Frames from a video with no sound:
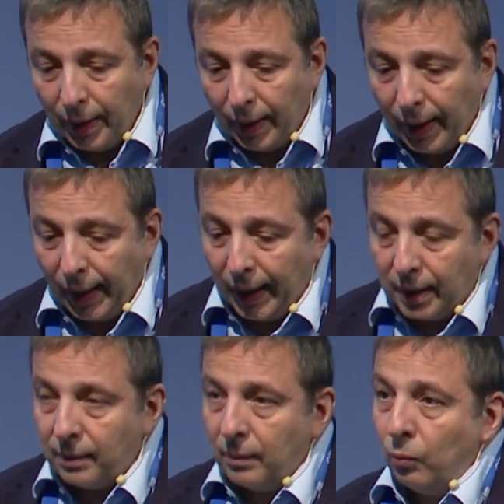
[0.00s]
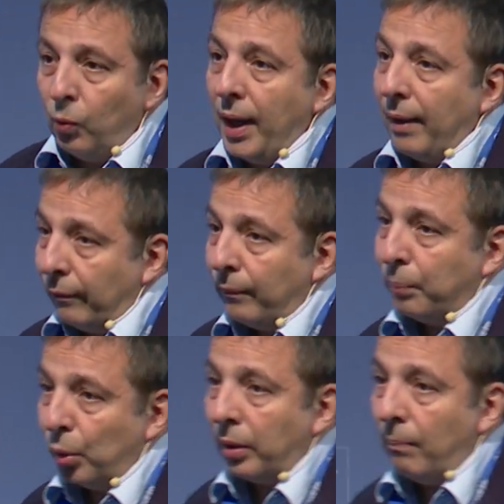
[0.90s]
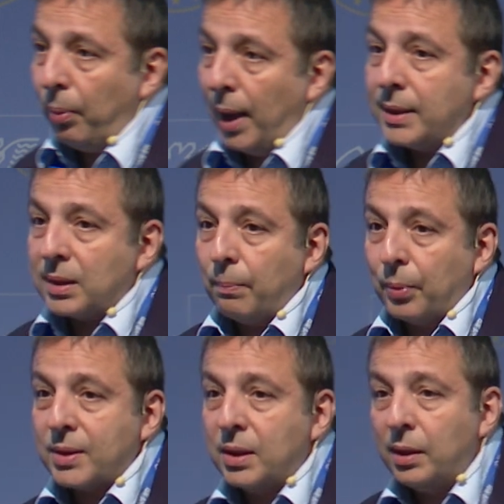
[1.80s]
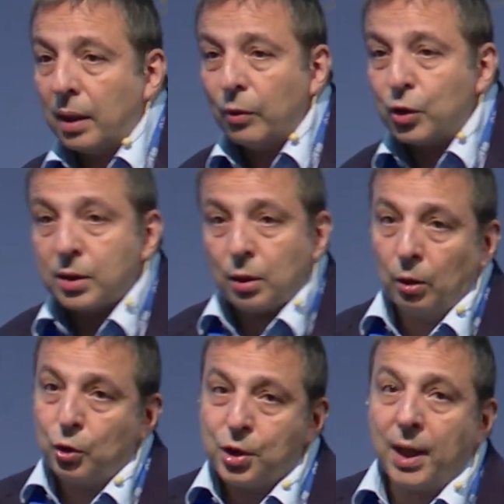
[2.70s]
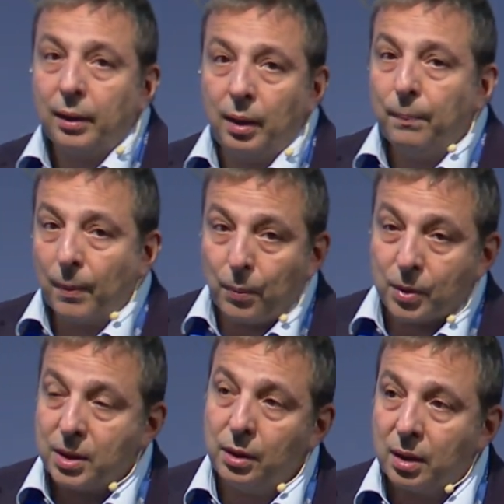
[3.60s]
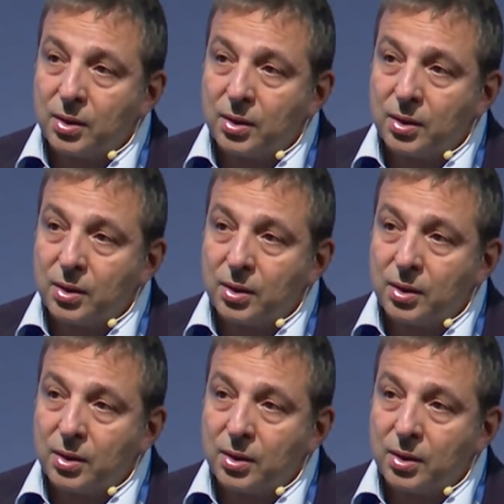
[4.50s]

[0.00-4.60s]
And we have put in place a procedure which is called shared import procedure.